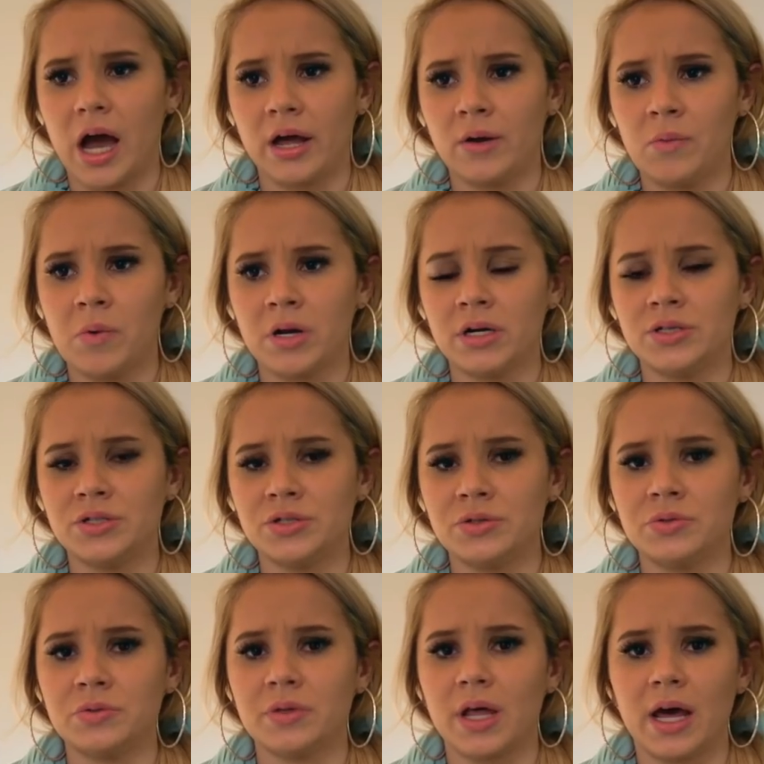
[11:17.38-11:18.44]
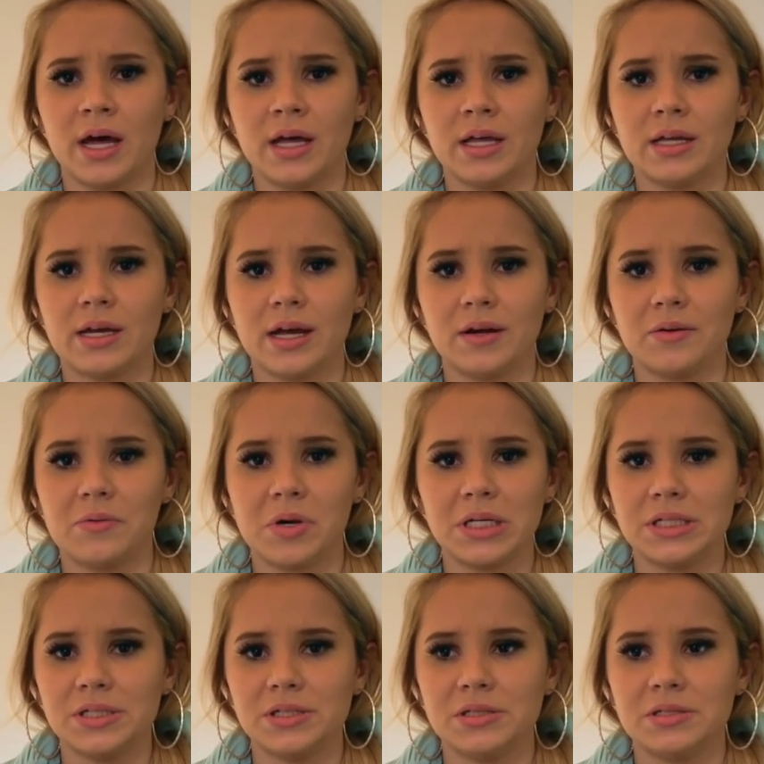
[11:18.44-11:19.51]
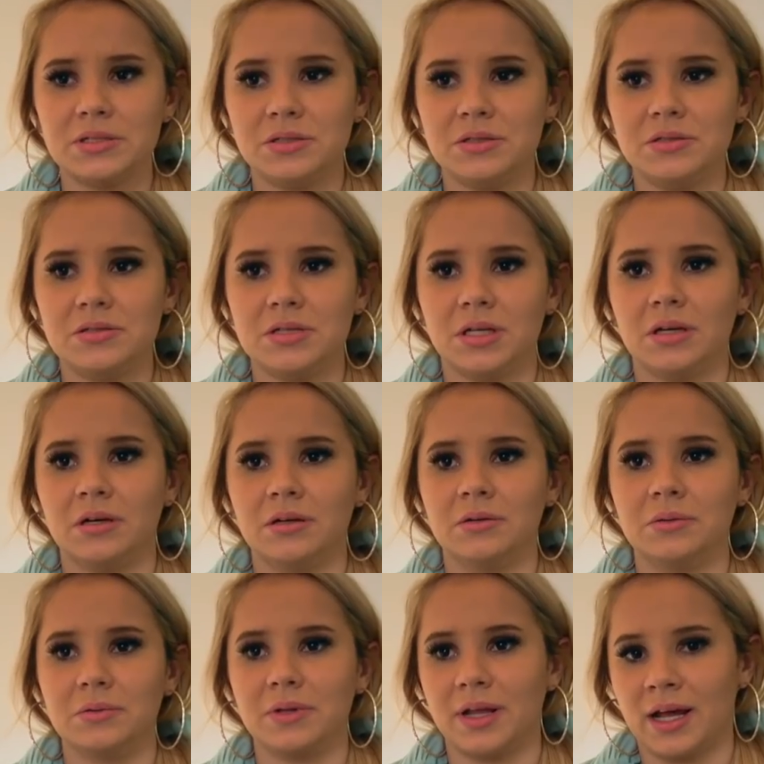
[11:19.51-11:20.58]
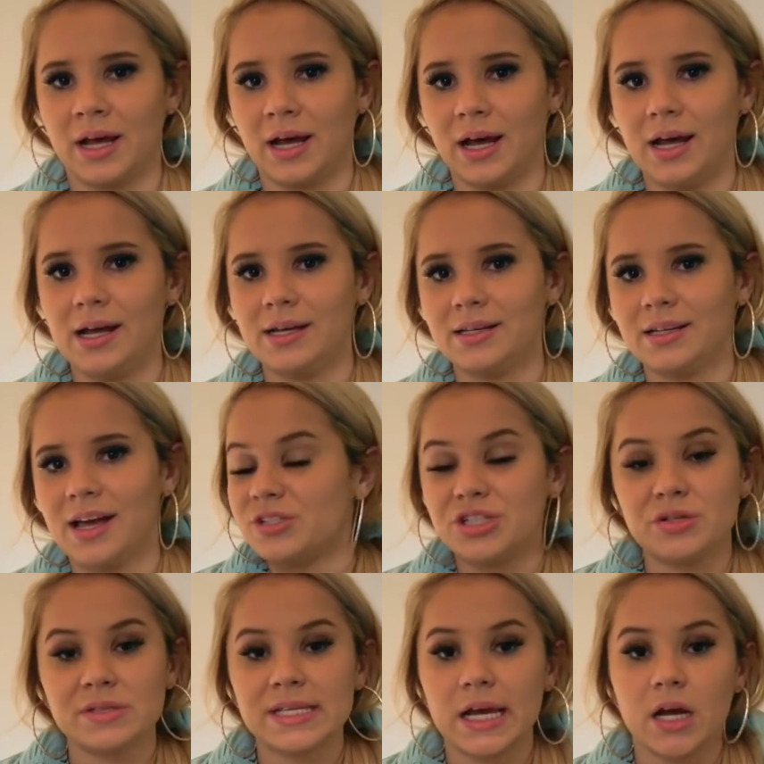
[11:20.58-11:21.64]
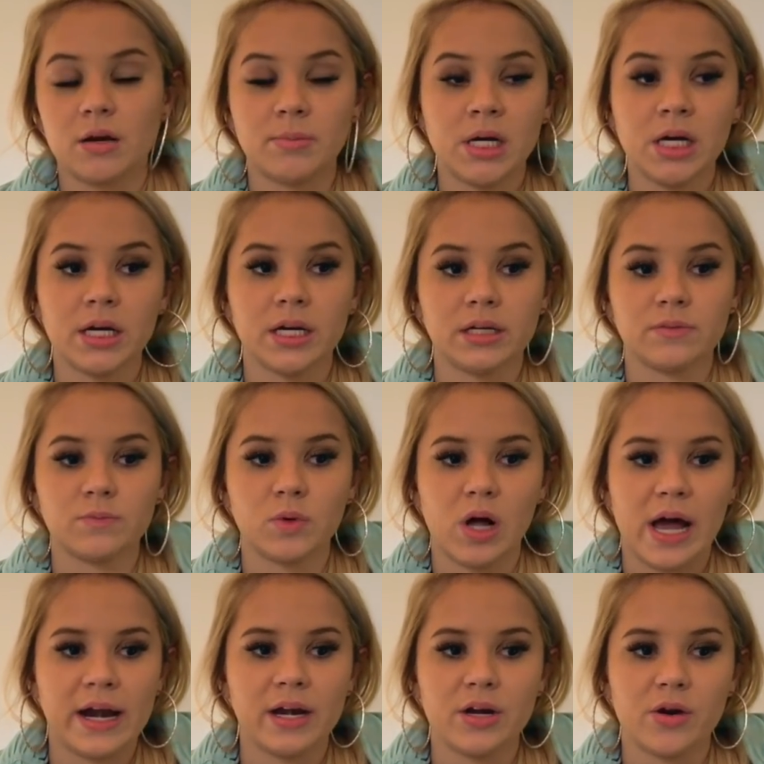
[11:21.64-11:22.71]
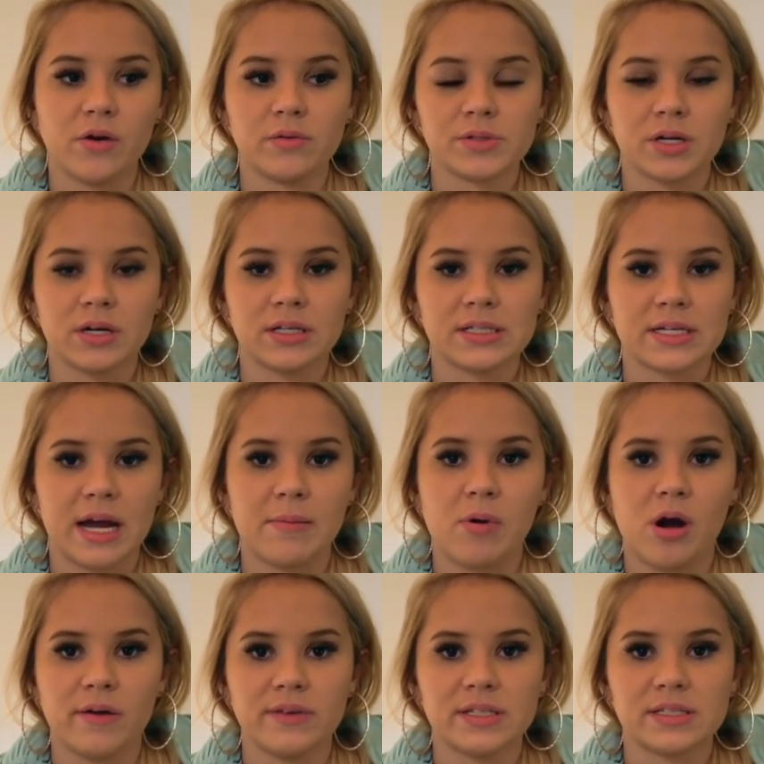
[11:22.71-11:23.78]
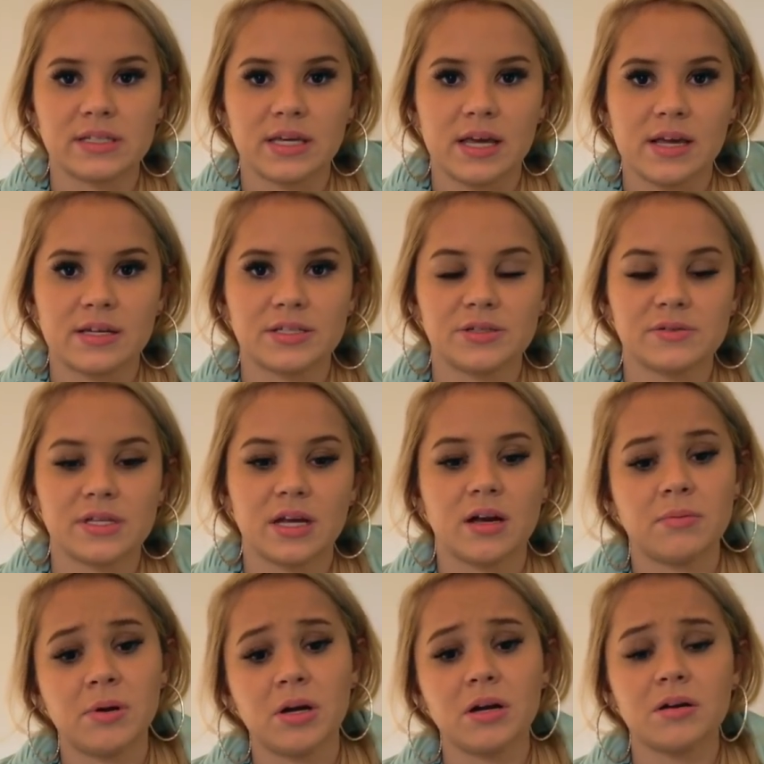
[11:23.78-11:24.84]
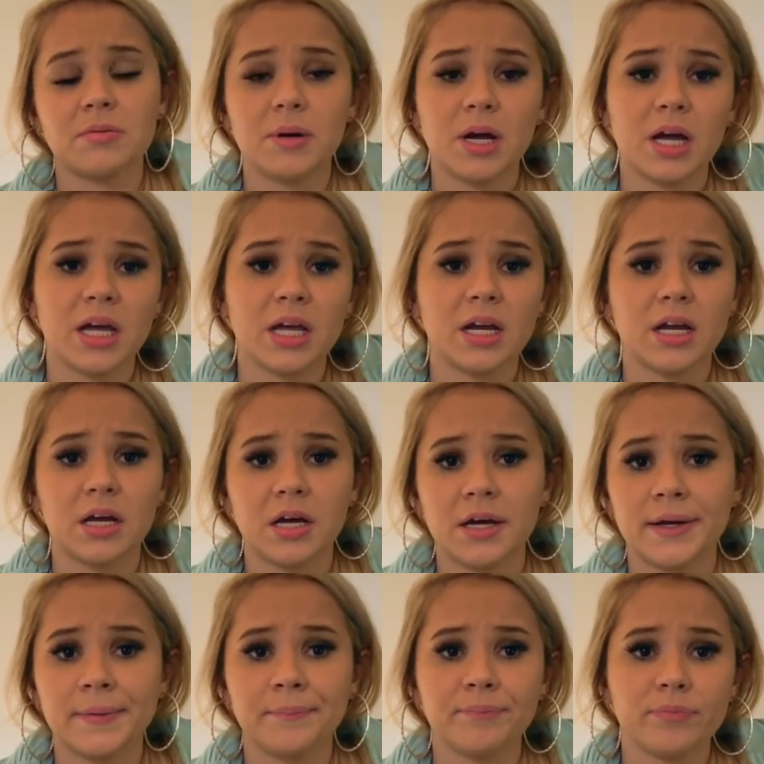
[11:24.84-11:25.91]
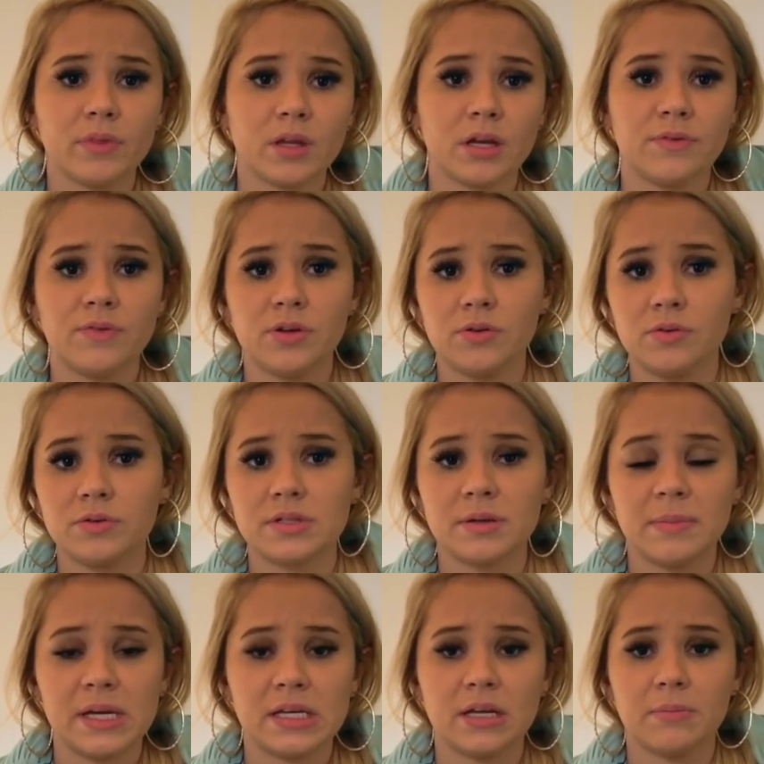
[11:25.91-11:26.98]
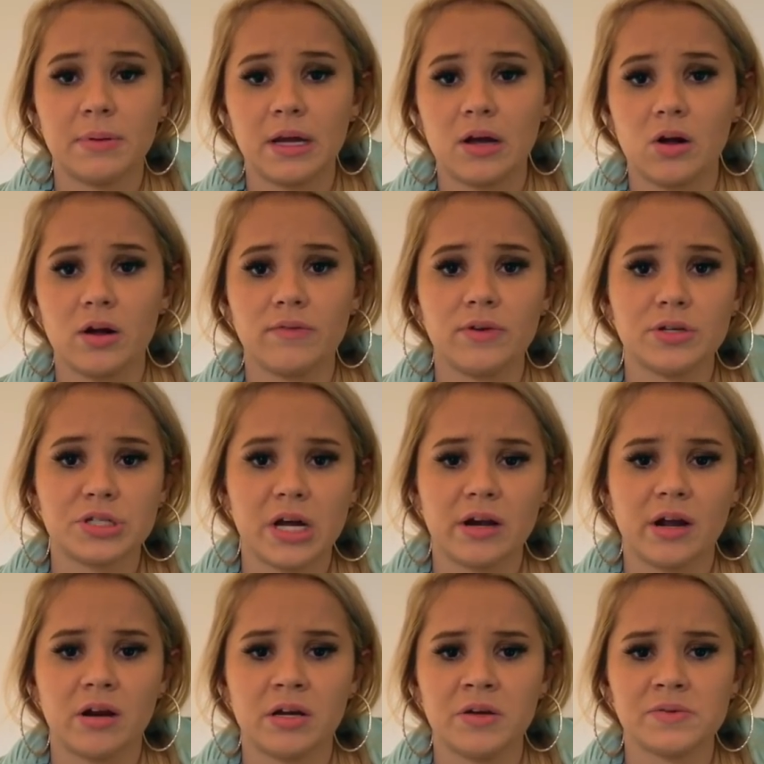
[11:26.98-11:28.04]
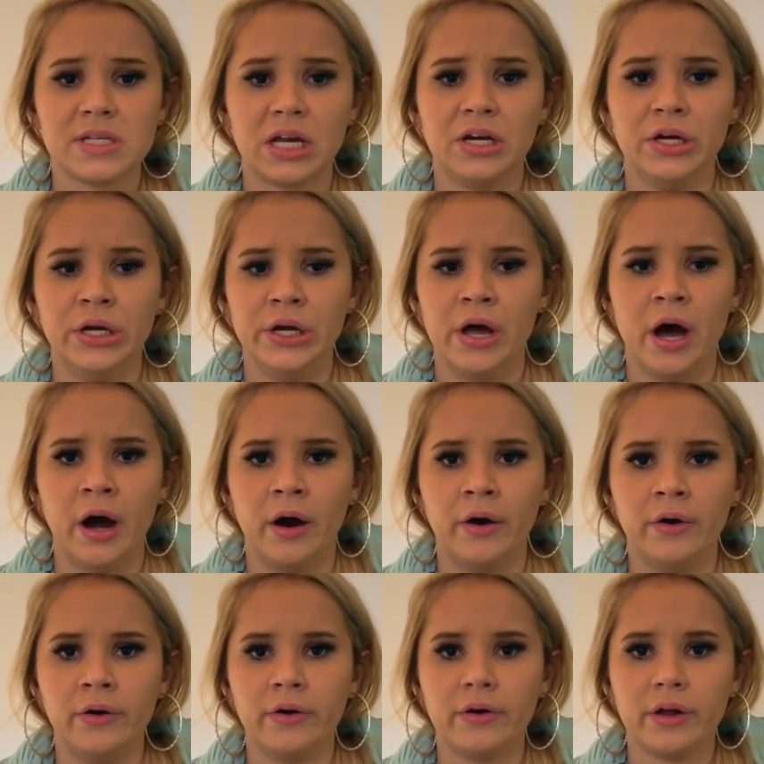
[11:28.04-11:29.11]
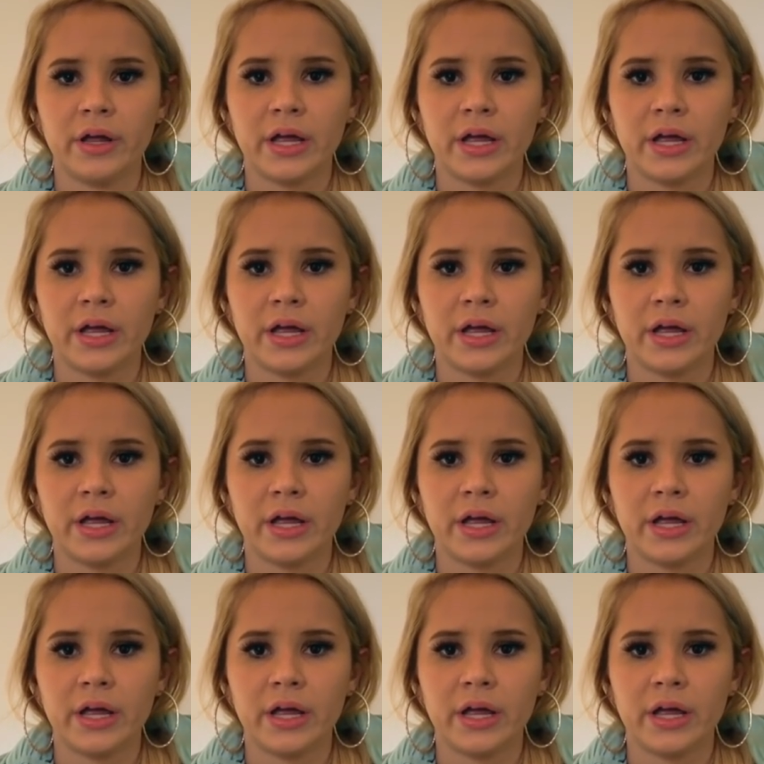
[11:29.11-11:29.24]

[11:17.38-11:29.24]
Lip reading: I don't want to do that. I don't want to do that. And she was like, come on. Well, I didn't know it was her at the time, obviously. She was like, come on. If you send me a dick pic, I'll give you a shout out. And he was like, no.